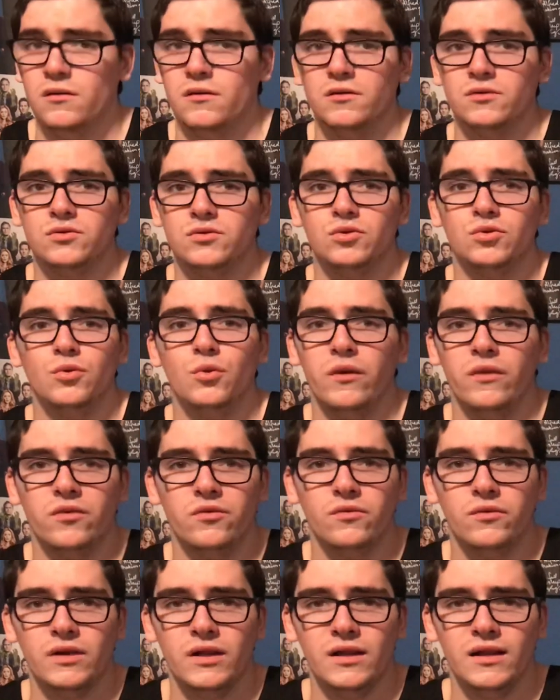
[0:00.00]
the 2 and
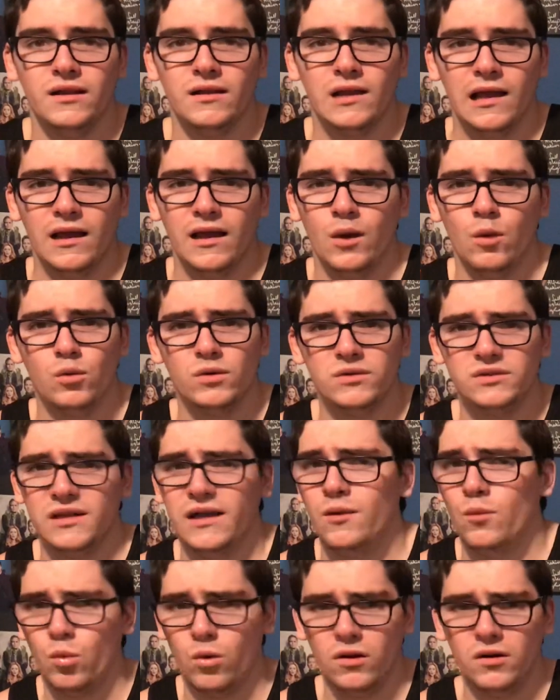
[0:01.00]
3, it was
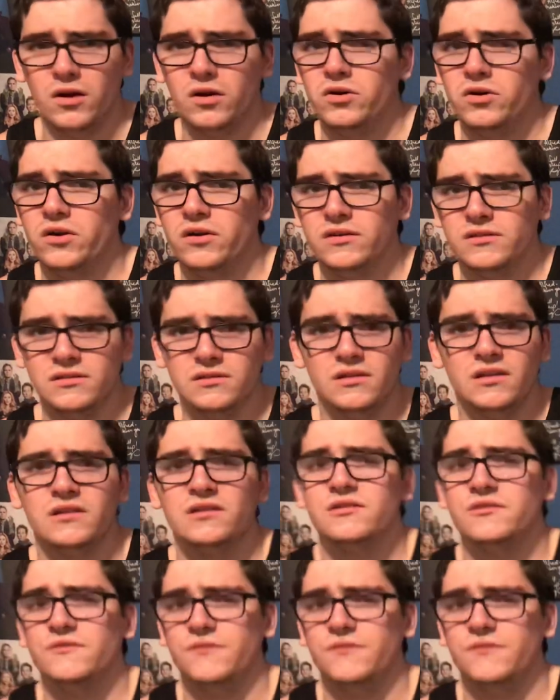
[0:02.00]
at 106